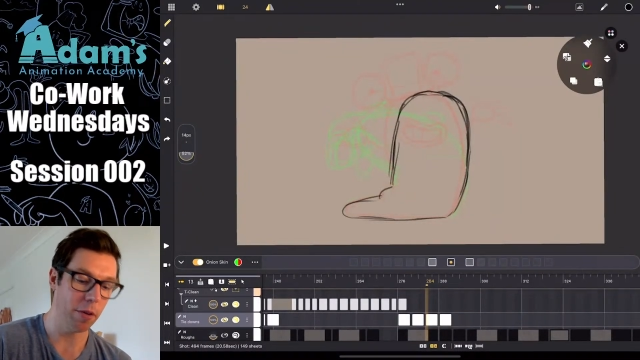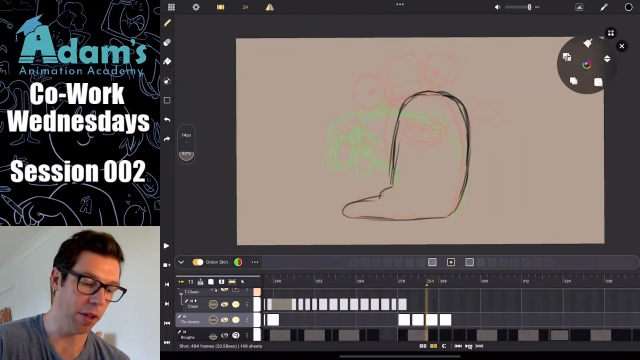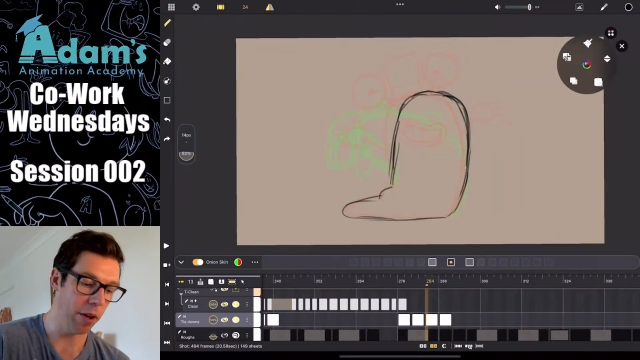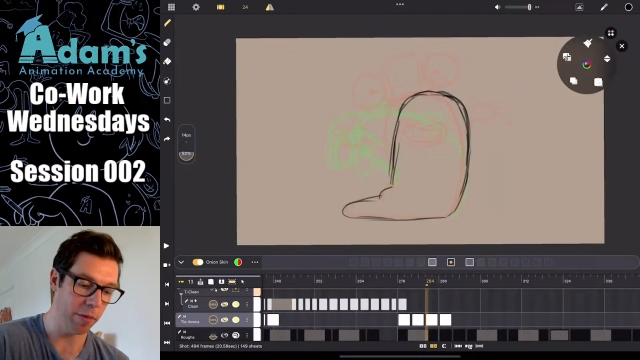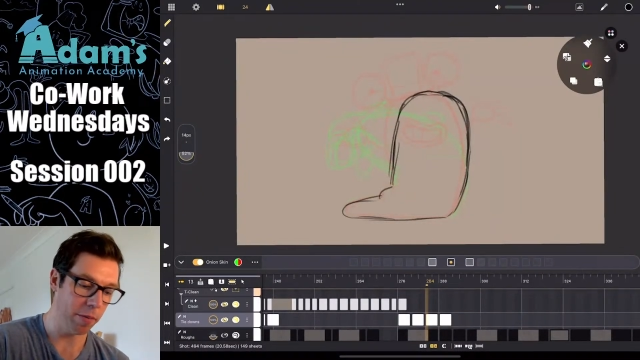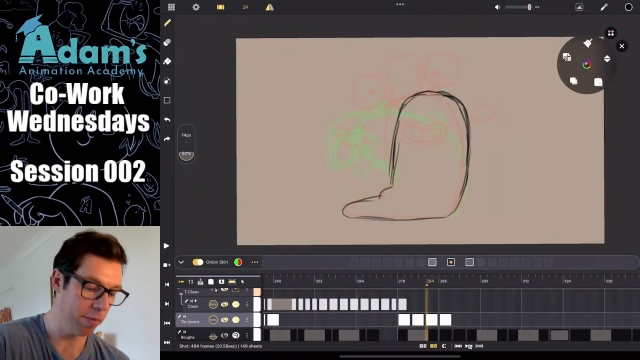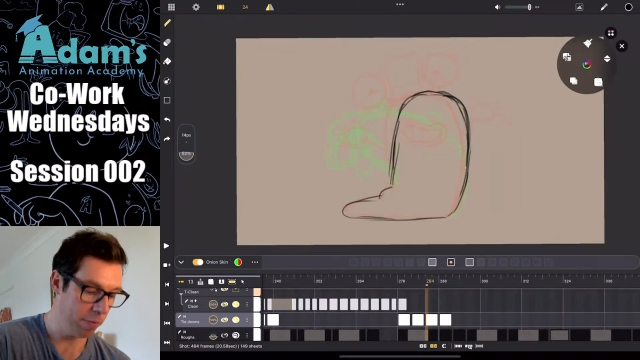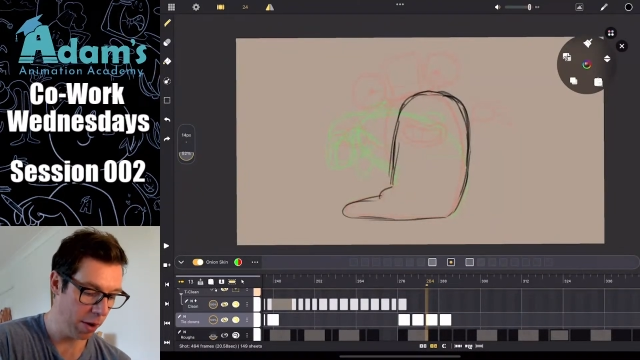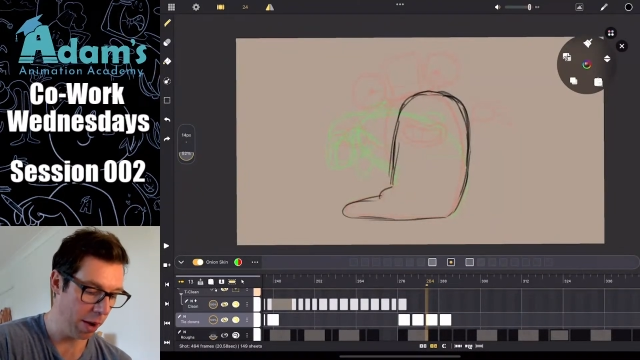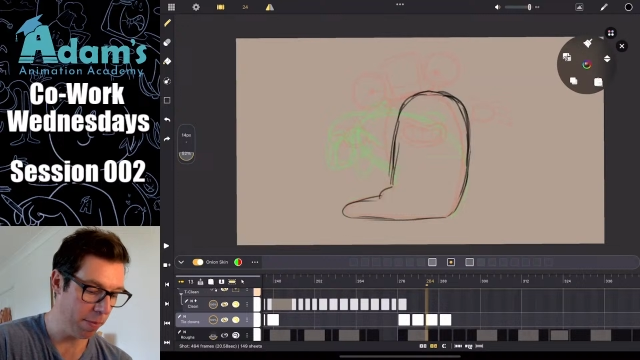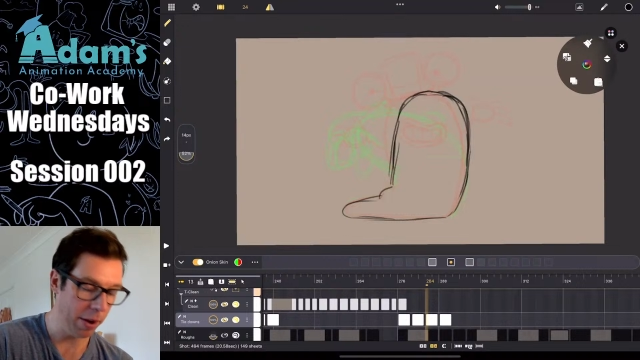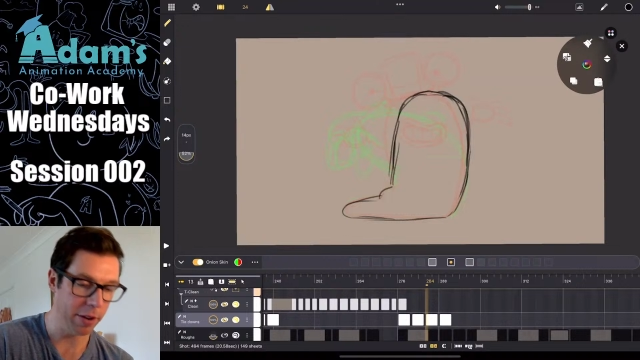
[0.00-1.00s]
Although
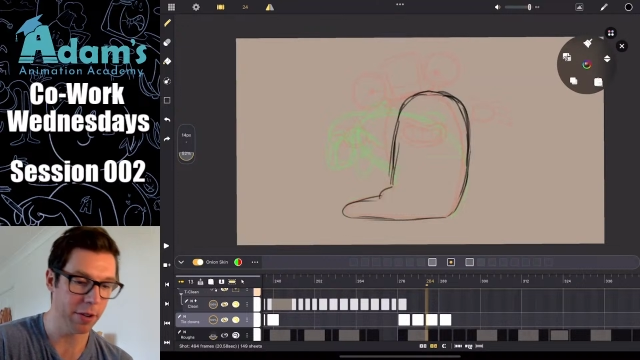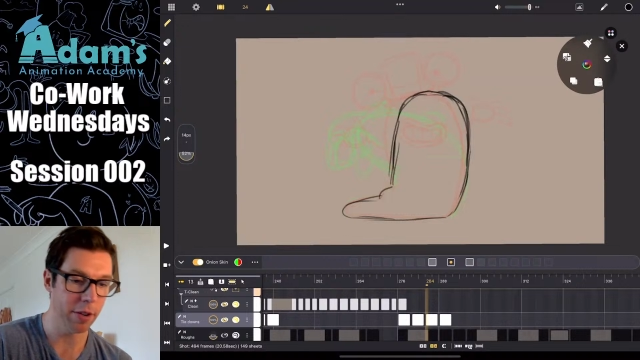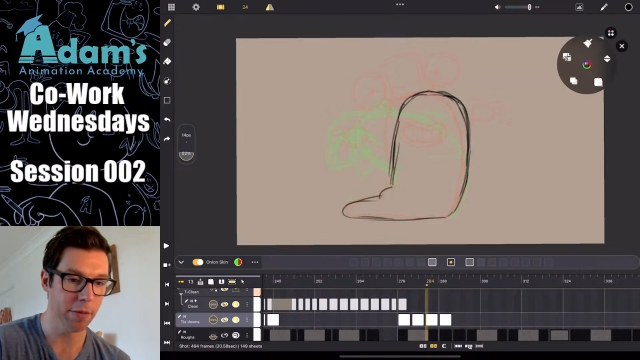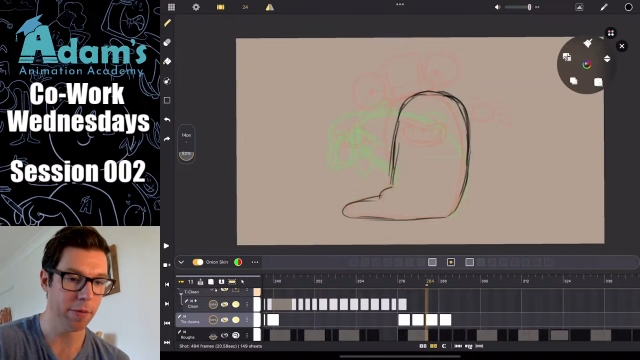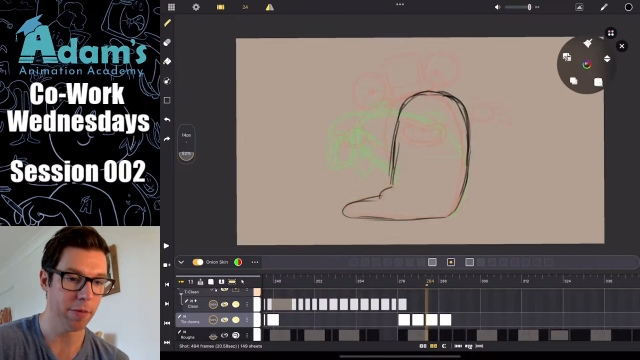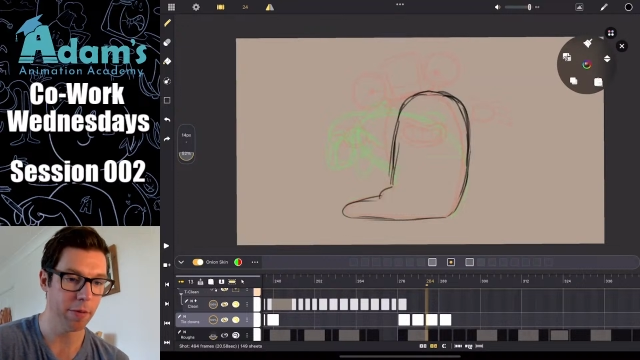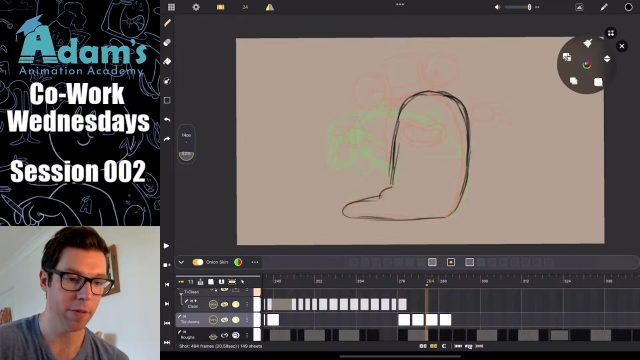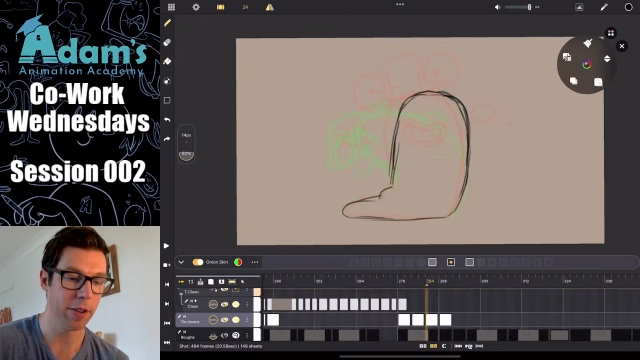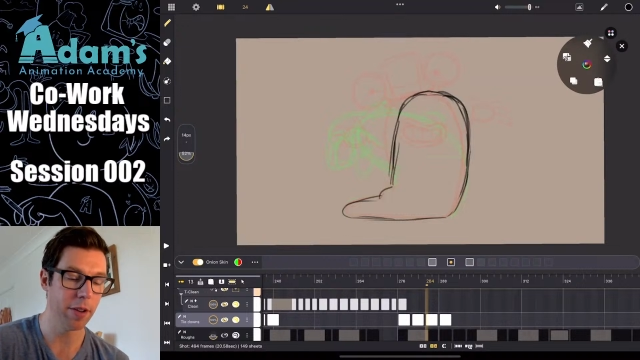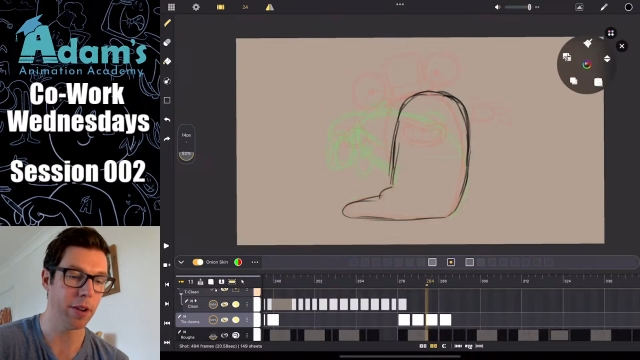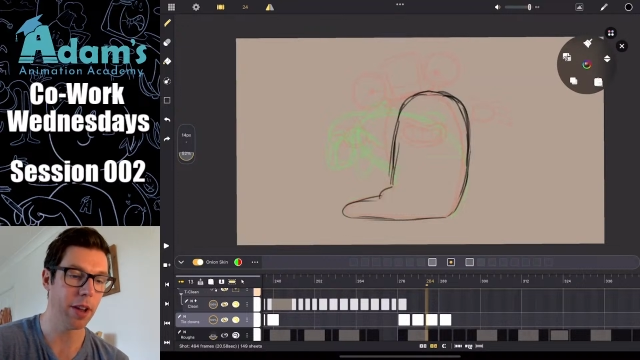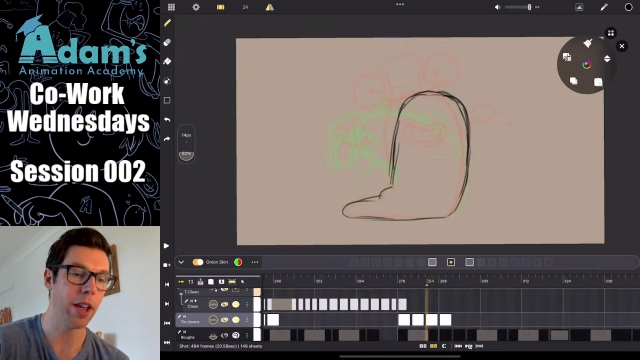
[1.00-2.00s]
iPad stuff
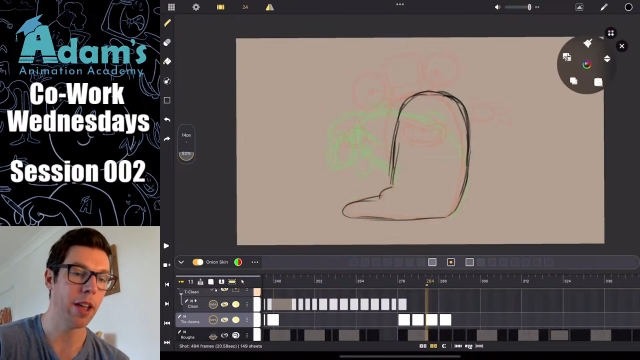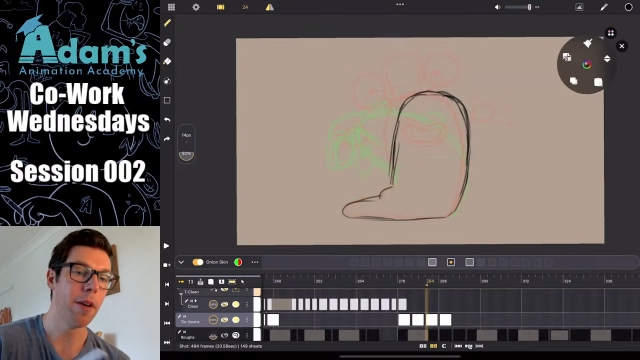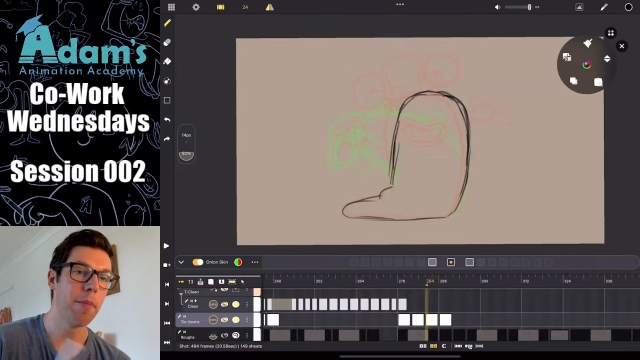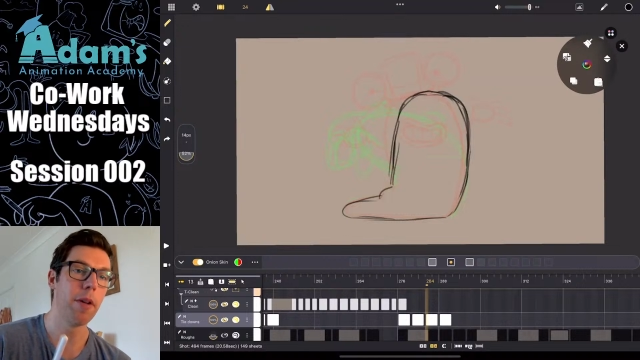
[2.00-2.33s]
is okay,